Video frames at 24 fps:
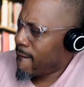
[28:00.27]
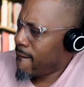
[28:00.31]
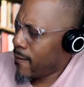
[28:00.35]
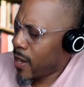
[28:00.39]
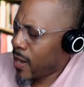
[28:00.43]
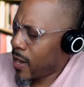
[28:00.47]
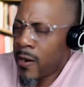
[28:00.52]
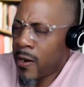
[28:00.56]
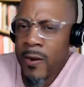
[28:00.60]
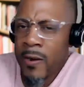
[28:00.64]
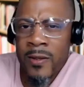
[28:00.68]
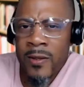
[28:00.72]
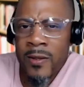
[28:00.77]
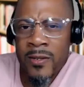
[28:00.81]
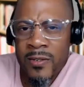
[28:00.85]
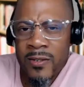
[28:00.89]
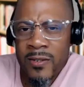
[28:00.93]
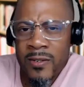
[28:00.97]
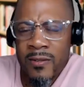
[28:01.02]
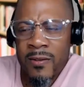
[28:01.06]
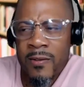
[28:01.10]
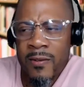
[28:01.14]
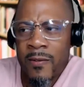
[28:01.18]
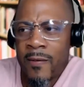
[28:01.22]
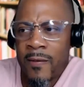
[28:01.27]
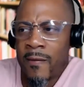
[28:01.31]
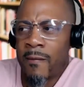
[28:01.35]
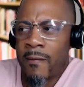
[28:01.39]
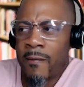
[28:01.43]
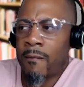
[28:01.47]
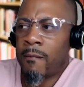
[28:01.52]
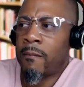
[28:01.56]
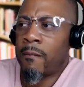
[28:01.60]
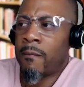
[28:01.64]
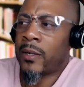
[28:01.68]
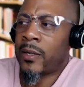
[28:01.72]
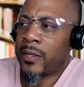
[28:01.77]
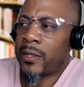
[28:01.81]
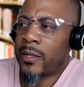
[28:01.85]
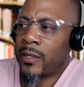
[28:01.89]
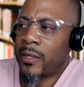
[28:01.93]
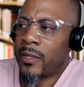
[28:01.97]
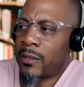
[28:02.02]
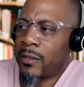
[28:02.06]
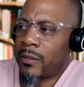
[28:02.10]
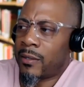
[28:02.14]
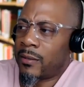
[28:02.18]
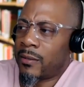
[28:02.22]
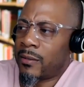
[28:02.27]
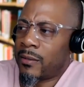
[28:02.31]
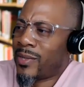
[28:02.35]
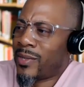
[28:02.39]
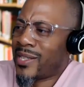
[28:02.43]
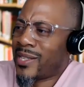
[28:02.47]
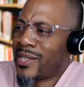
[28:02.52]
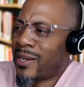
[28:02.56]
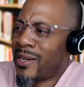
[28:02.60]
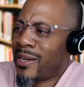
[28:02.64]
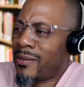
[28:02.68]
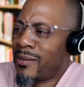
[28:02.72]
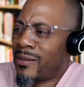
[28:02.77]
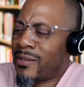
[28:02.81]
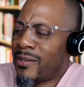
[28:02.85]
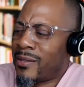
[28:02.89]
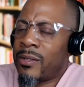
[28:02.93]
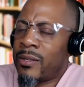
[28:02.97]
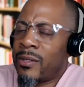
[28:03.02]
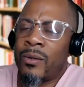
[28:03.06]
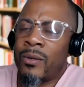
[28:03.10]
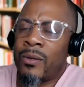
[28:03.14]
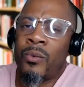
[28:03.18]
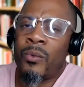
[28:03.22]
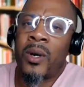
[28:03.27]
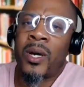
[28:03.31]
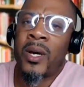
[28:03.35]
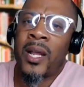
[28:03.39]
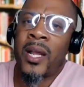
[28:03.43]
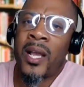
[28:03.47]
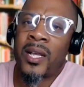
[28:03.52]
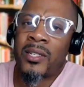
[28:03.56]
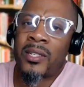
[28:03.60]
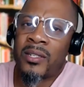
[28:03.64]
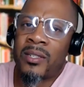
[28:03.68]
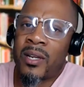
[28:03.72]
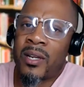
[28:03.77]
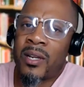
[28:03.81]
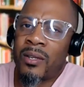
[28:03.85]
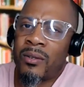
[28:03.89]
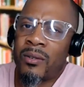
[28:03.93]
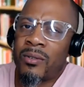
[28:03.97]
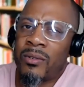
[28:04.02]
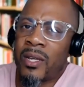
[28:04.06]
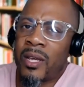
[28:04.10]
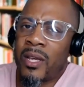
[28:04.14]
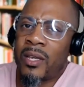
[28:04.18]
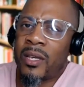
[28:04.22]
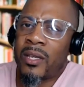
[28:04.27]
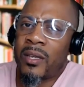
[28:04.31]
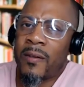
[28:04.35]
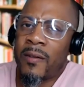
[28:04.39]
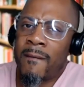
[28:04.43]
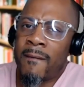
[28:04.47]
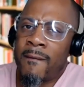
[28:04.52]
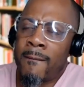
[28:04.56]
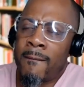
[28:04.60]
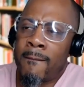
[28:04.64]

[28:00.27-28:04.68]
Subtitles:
Ernest, brother Ernest, what actions are you taking